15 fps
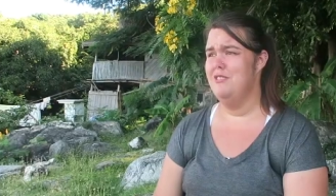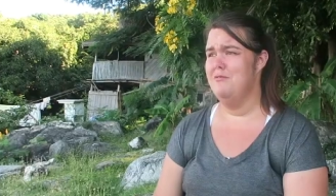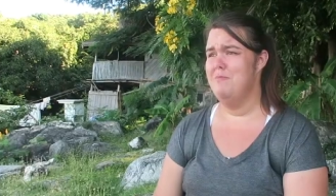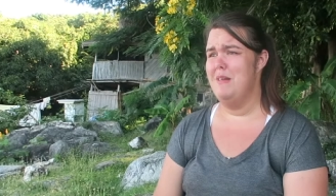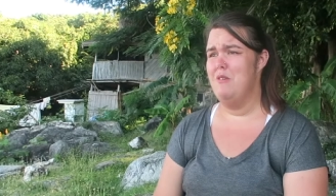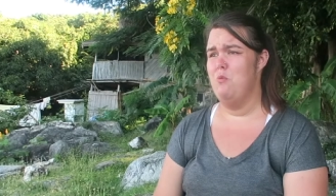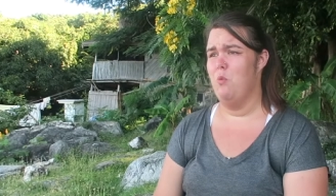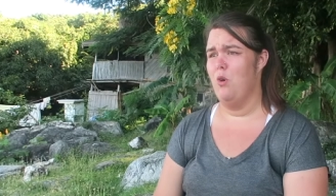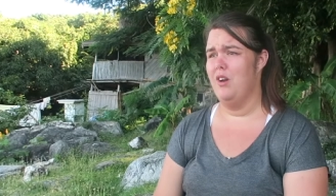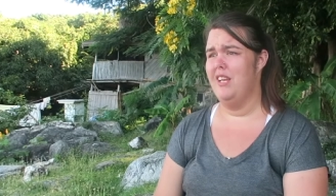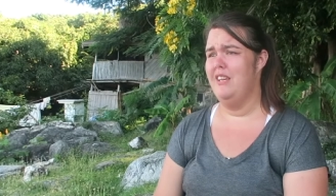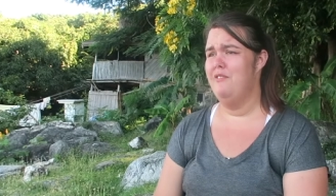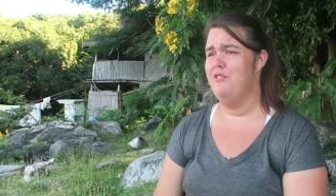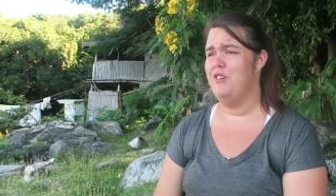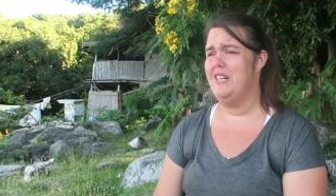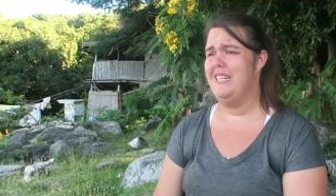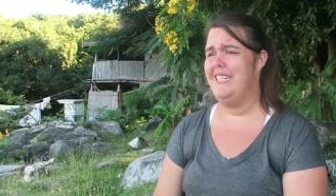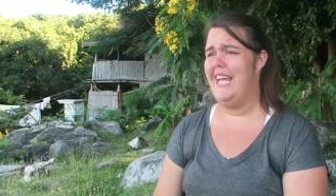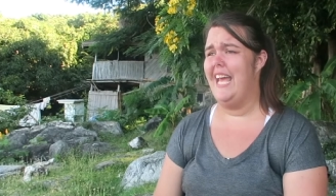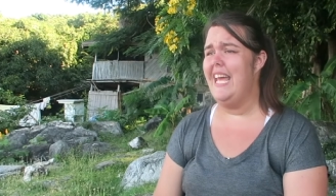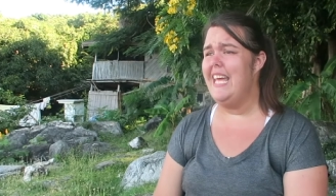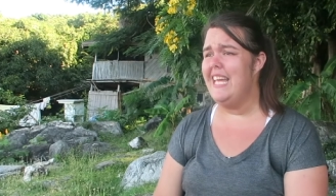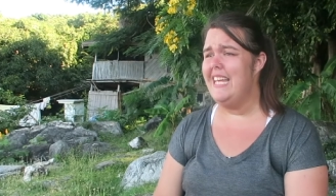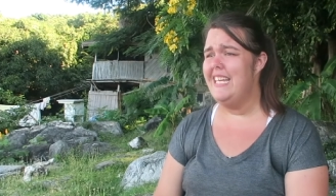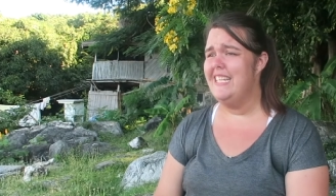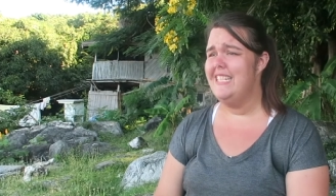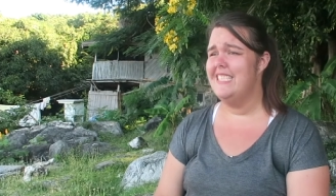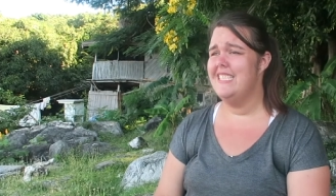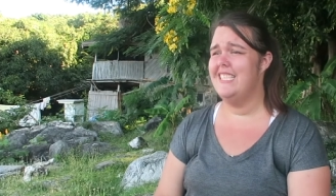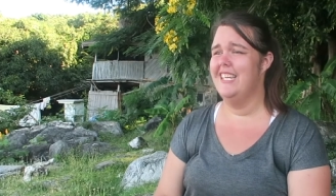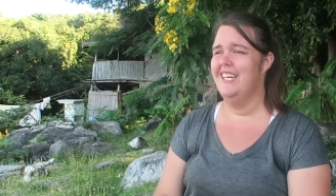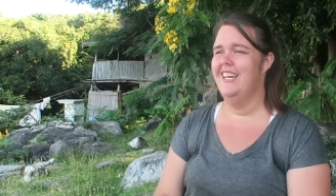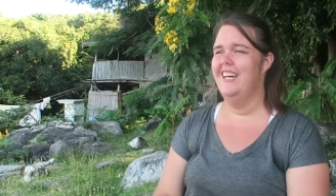you've been working for days.